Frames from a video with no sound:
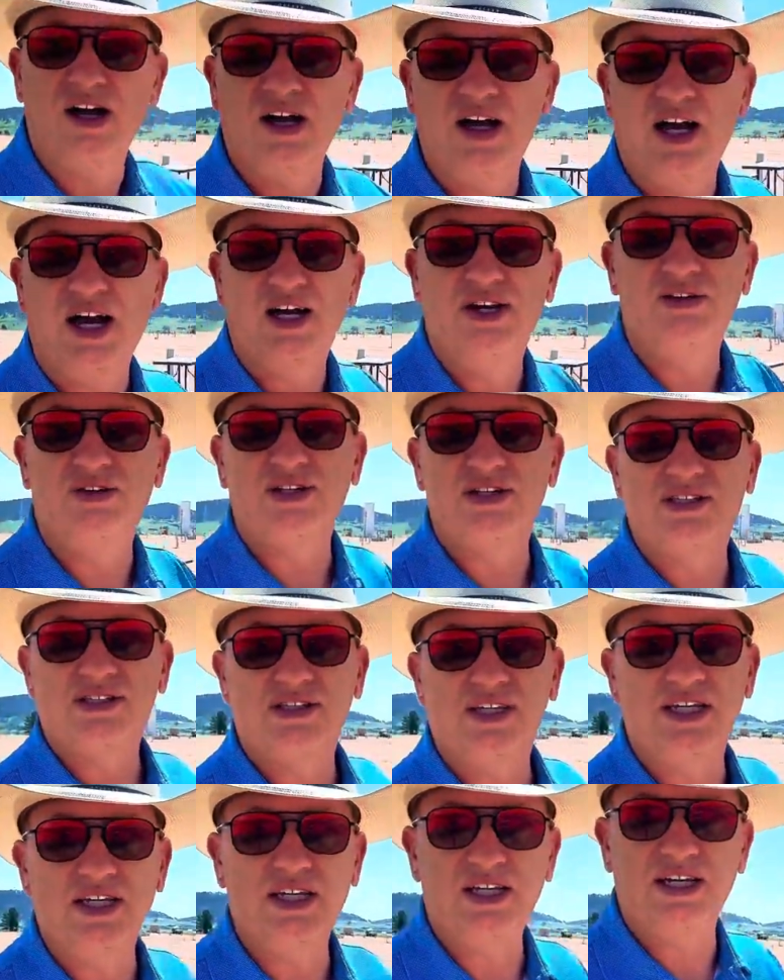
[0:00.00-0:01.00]
and you can
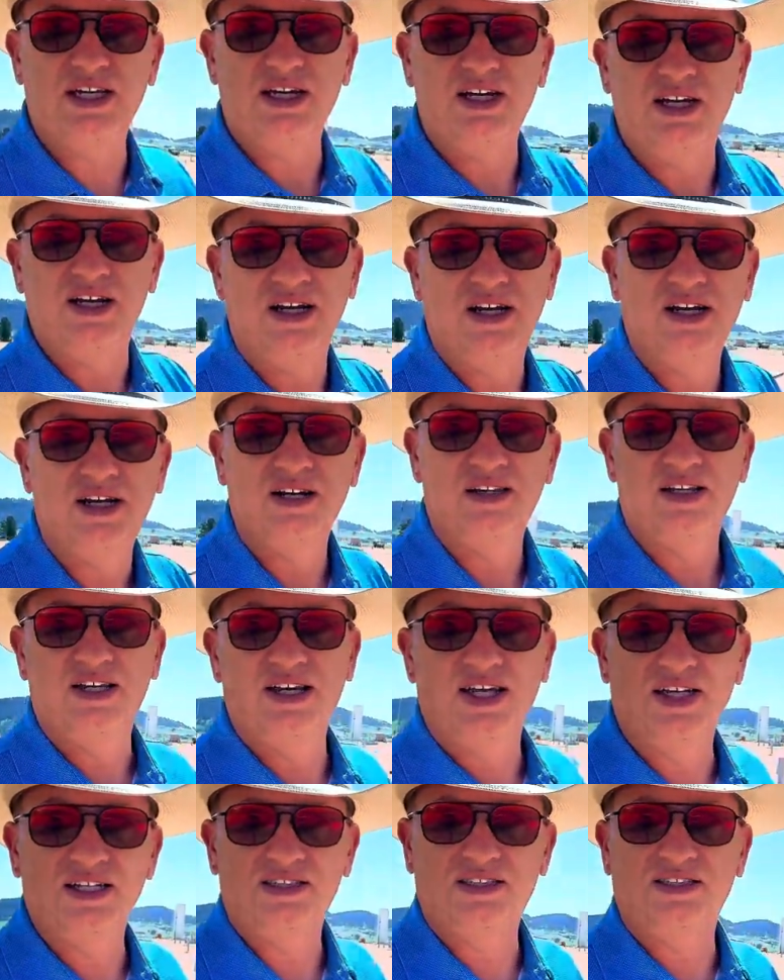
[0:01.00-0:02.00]
see the
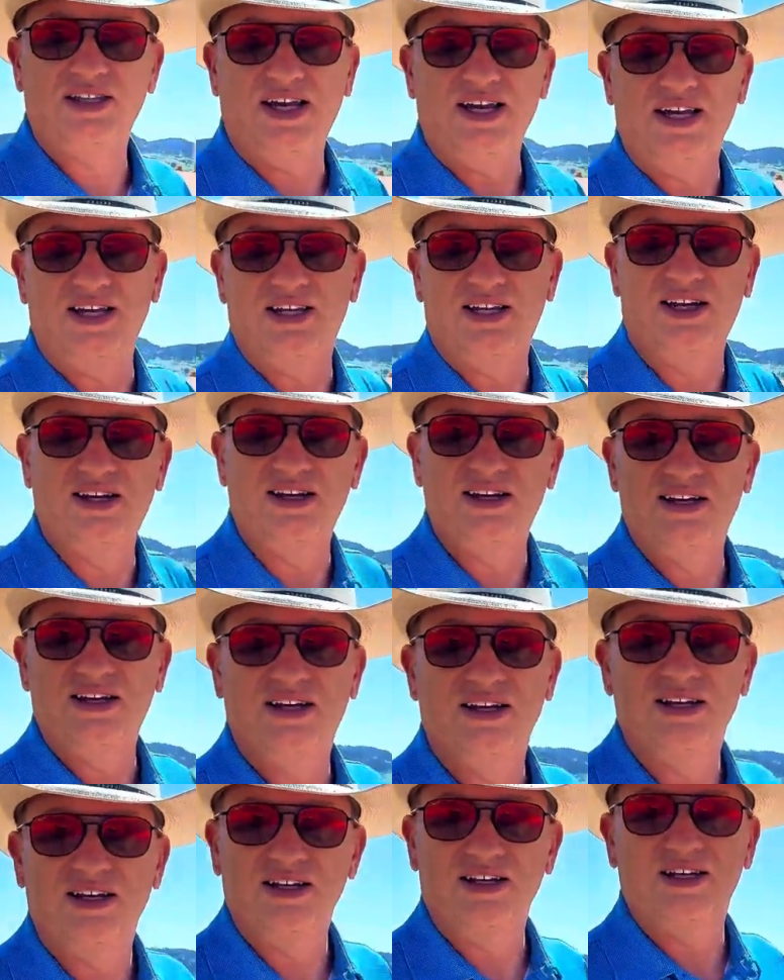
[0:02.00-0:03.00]
next site
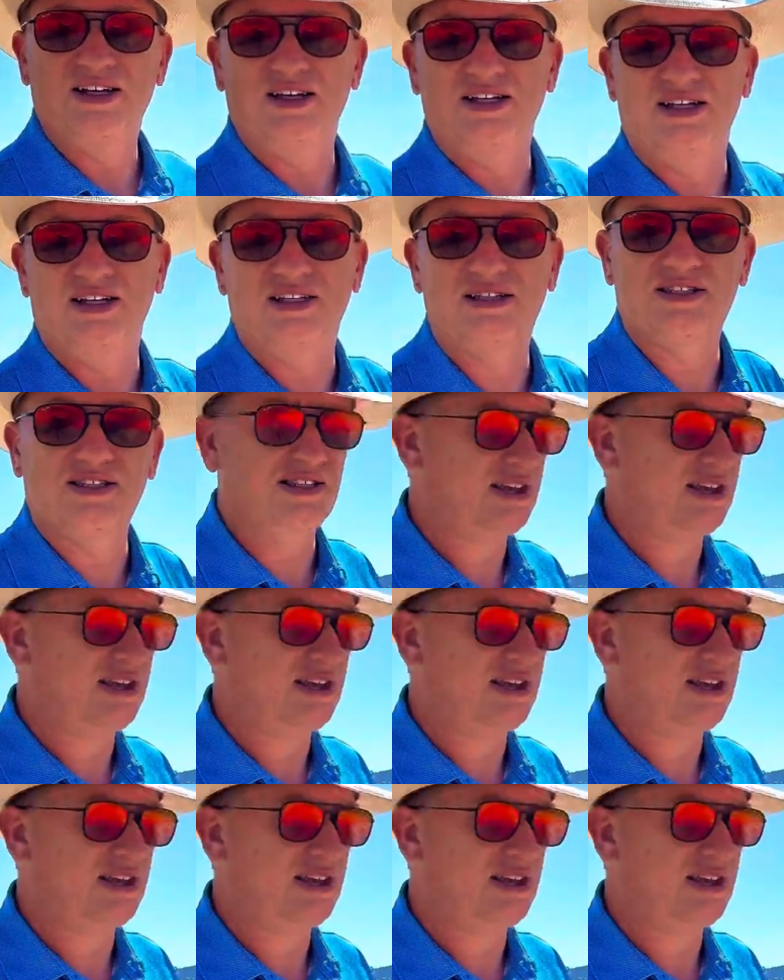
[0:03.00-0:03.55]
is